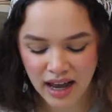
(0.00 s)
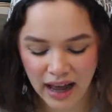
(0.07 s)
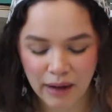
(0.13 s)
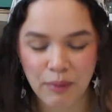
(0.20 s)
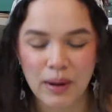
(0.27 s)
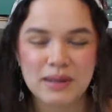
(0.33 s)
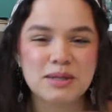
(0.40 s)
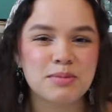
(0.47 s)
I
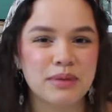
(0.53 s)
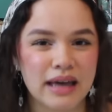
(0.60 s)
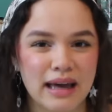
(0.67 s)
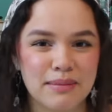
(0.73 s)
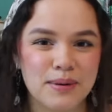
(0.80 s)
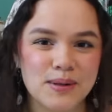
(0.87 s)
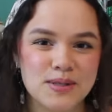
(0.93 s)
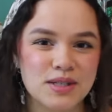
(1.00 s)
want to be
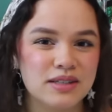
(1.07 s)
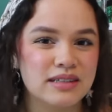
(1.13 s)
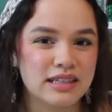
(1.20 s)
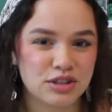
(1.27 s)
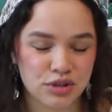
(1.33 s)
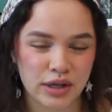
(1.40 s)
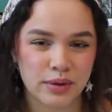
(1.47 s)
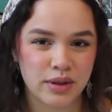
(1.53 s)
able to
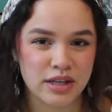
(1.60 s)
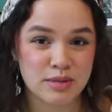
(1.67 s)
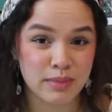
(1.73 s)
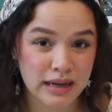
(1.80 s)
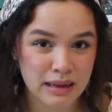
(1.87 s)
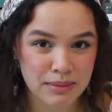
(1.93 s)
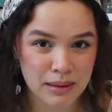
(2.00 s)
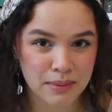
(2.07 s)
like trade with as
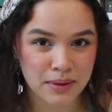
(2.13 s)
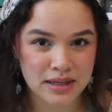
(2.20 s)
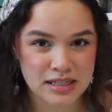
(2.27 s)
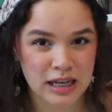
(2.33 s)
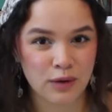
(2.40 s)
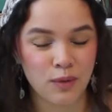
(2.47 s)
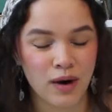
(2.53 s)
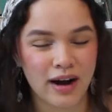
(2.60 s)
many people as
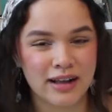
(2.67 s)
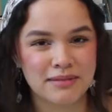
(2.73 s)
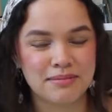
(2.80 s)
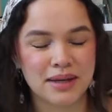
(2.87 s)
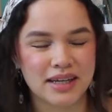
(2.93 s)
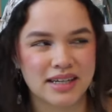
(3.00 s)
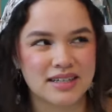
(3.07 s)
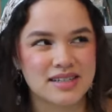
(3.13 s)
I want,
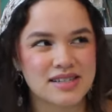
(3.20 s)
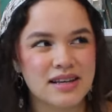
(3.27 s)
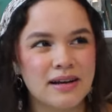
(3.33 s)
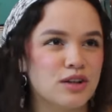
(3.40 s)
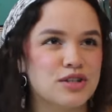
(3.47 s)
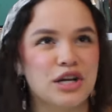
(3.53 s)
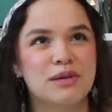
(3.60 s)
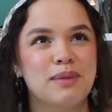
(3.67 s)
because
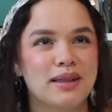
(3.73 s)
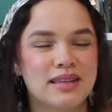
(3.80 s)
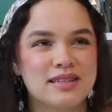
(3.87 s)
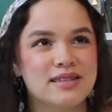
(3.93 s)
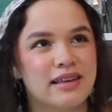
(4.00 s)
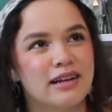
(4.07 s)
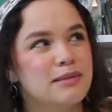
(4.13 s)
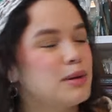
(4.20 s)
I'll talk about
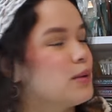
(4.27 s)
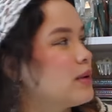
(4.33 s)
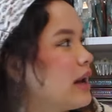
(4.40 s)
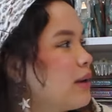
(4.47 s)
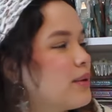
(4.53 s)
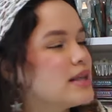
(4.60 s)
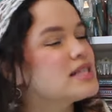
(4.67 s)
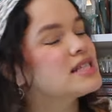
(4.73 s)
this later, but when
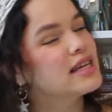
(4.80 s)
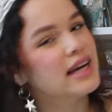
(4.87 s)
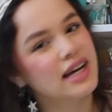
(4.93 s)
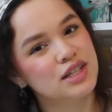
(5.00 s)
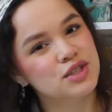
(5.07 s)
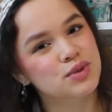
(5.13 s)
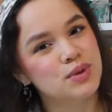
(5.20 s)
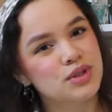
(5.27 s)
I went to the
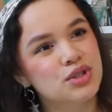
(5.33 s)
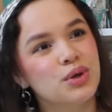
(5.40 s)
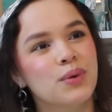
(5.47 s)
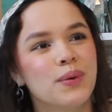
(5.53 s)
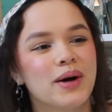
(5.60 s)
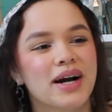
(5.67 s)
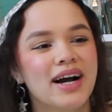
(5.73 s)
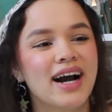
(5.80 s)
actual
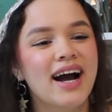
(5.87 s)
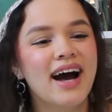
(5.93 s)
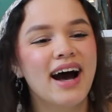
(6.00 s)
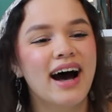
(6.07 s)
tour,